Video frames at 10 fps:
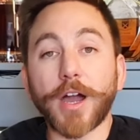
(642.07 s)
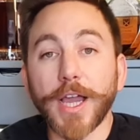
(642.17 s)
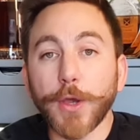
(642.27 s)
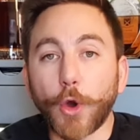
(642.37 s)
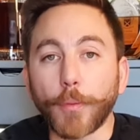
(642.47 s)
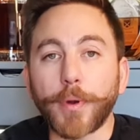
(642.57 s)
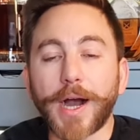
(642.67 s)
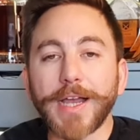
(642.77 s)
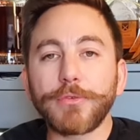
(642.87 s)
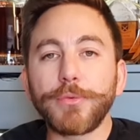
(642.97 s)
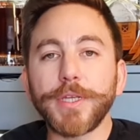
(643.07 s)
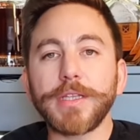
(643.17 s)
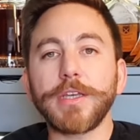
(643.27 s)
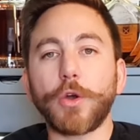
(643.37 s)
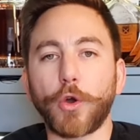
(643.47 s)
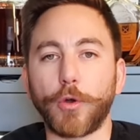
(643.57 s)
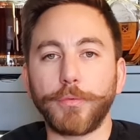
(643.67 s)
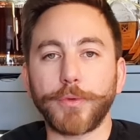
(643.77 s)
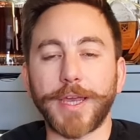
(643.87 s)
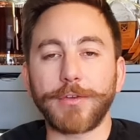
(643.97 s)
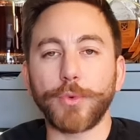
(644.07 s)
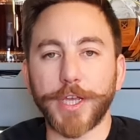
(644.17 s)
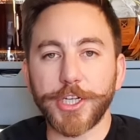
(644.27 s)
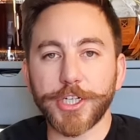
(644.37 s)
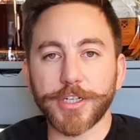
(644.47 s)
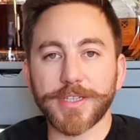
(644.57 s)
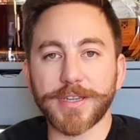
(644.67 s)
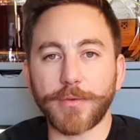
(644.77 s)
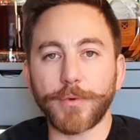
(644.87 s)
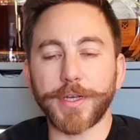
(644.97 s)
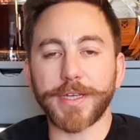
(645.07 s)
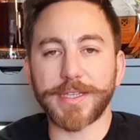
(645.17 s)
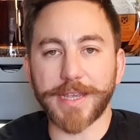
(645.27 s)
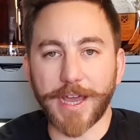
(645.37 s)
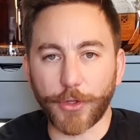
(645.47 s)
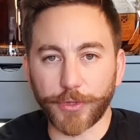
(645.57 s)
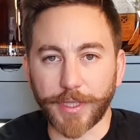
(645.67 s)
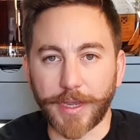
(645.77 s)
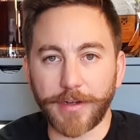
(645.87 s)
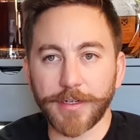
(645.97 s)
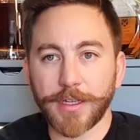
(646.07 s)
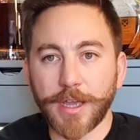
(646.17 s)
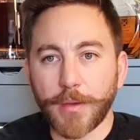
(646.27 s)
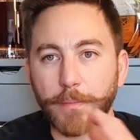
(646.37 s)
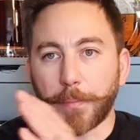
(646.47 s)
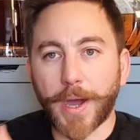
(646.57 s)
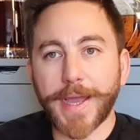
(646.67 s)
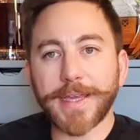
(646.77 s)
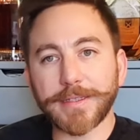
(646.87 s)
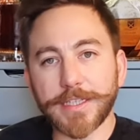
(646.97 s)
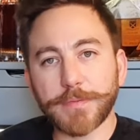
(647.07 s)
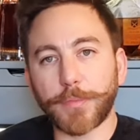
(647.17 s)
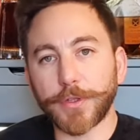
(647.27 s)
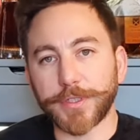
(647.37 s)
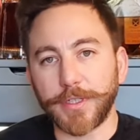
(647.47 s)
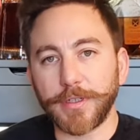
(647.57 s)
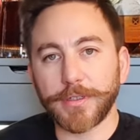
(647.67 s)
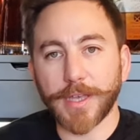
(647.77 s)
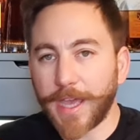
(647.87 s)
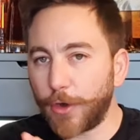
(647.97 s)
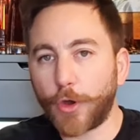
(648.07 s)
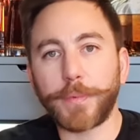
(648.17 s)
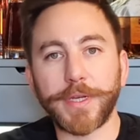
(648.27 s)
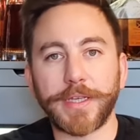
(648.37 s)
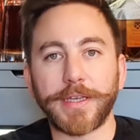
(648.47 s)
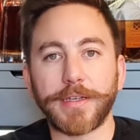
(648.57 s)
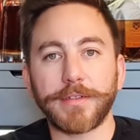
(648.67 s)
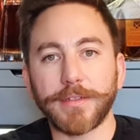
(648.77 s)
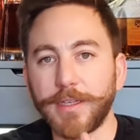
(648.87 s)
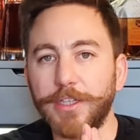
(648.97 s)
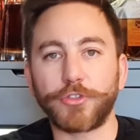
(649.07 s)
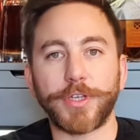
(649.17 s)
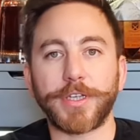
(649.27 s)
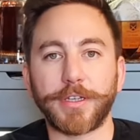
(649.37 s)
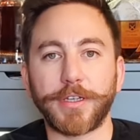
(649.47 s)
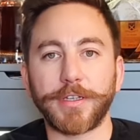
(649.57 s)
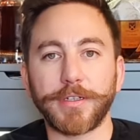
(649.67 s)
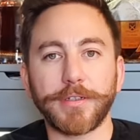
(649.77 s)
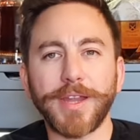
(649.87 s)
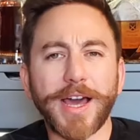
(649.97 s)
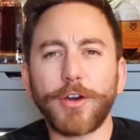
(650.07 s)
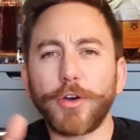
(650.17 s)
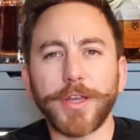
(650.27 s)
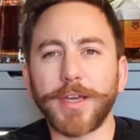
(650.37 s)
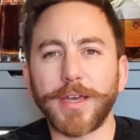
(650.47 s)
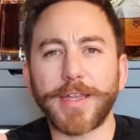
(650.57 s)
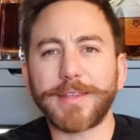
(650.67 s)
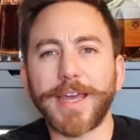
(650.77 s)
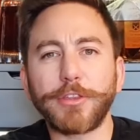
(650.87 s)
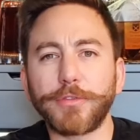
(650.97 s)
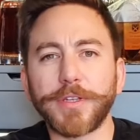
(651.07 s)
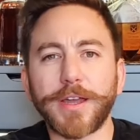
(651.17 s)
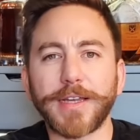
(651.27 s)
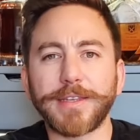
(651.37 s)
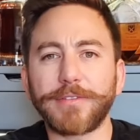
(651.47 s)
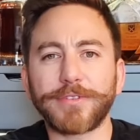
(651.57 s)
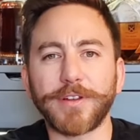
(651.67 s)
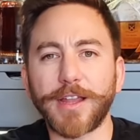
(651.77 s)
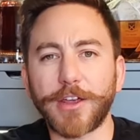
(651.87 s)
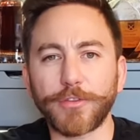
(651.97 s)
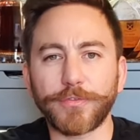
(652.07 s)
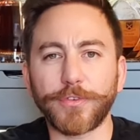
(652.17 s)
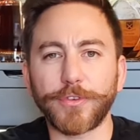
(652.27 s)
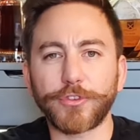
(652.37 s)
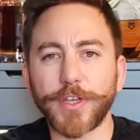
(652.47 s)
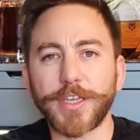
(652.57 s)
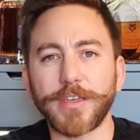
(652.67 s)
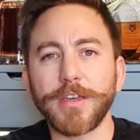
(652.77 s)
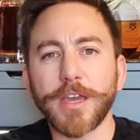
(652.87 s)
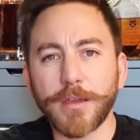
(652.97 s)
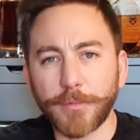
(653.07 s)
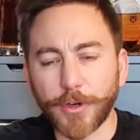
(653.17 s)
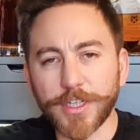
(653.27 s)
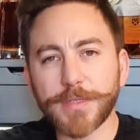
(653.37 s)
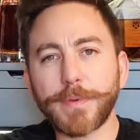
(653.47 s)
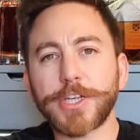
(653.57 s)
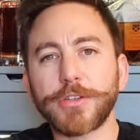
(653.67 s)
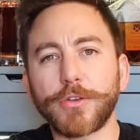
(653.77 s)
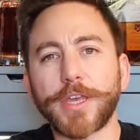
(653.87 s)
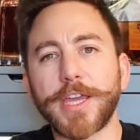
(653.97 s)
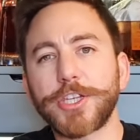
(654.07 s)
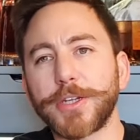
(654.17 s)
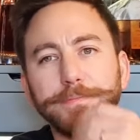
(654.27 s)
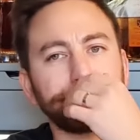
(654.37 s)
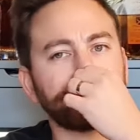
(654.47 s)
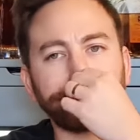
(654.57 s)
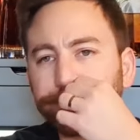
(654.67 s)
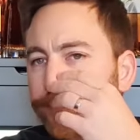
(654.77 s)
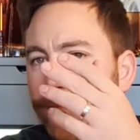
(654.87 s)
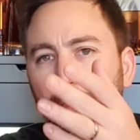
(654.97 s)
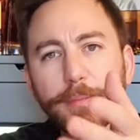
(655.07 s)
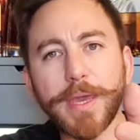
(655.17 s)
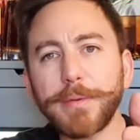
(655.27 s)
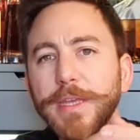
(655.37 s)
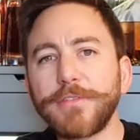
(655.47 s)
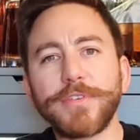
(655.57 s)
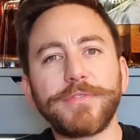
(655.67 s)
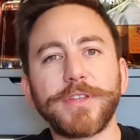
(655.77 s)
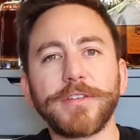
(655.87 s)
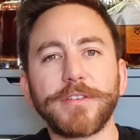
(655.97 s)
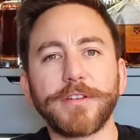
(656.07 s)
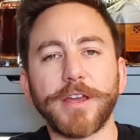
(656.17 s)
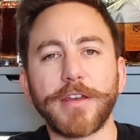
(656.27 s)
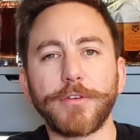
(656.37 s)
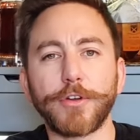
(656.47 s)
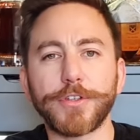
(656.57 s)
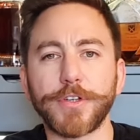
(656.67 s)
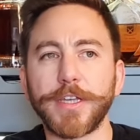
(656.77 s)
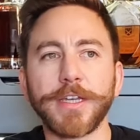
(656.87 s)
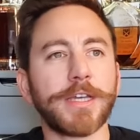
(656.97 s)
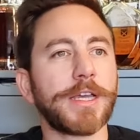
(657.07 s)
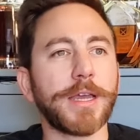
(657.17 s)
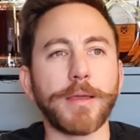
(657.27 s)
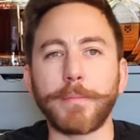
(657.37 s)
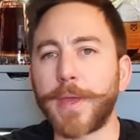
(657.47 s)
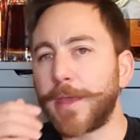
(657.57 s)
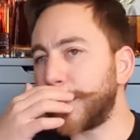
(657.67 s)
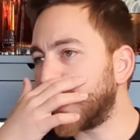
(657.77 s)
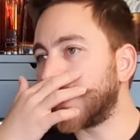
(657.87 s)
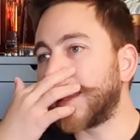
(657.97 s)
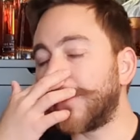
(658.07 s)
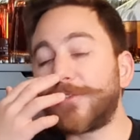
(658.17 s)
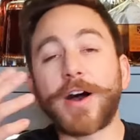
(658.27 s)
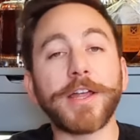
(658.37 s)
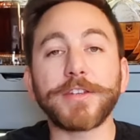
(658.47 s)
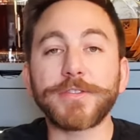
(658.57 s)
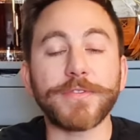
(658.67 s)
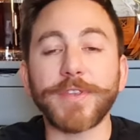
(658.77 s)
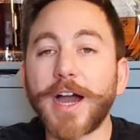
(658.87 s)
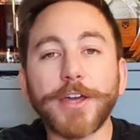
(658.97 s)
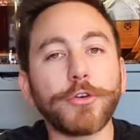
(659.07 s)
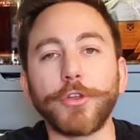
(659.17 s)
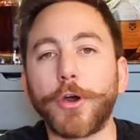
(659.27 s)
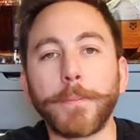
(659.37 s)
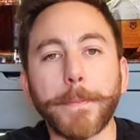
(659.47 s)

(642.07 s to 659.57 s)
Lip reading: I really hope and wish someone is out there buying this bottle and opening it and drinking it. Not at the end of the night after a lot of drinking, but on a special occasion, maybe their 50th year anniversary, maybe their father's 50th, I don't know.